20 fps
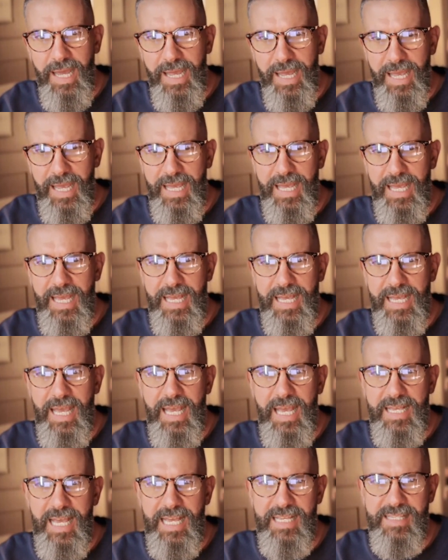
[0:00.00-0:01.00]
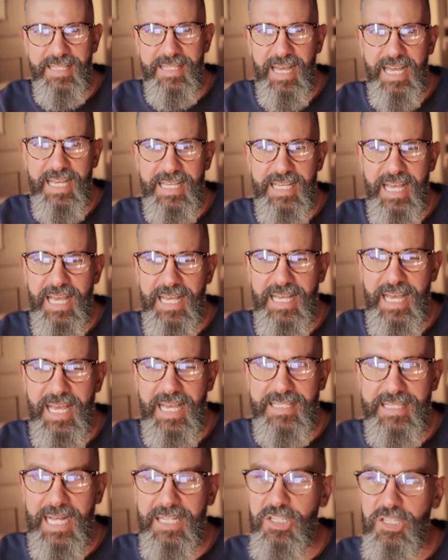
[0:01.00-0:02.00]
is
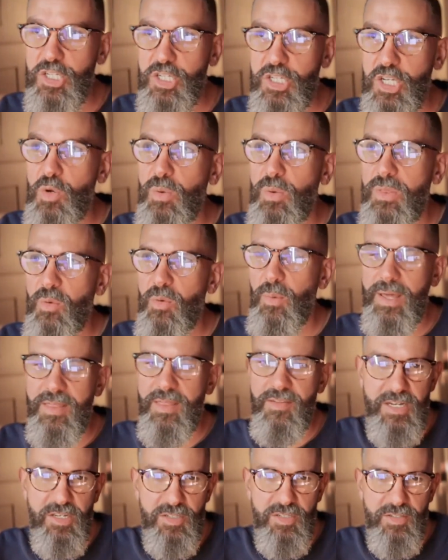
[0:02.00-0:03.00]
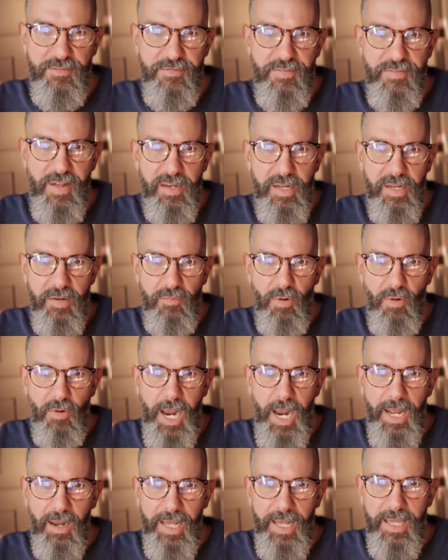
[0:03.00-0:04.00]
that to do with the way that ventures are funded,
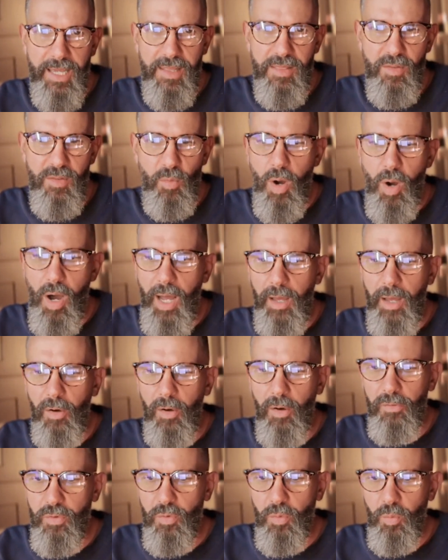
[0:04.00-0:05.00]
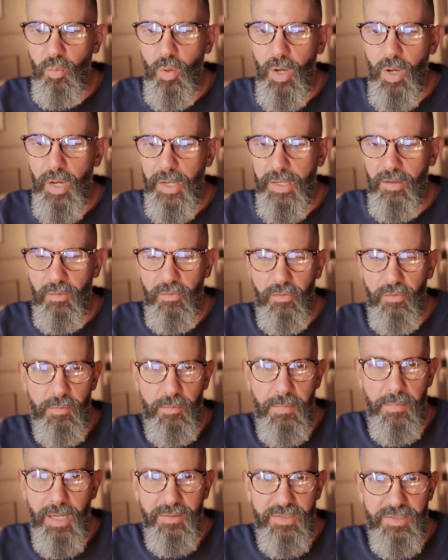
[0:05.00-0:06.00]
right? Like in the wild, you're working on sort of
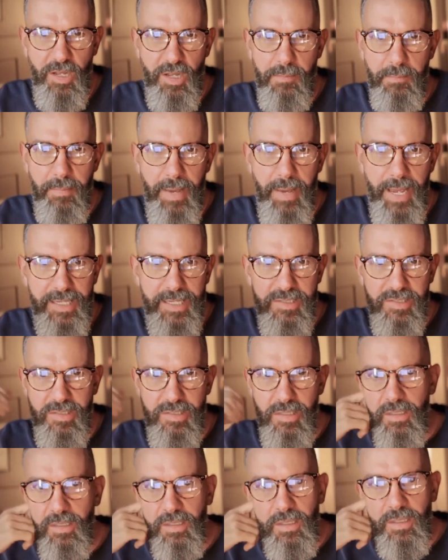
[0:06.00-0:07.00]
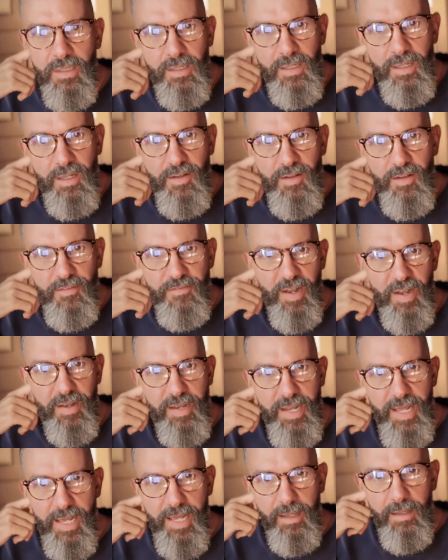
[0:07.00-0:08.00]
milestone-based
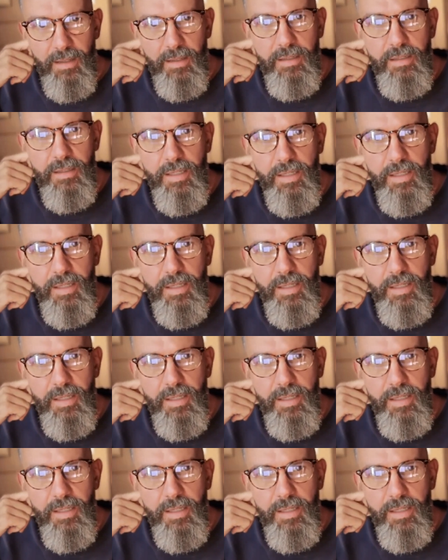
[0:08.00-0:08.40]
funding,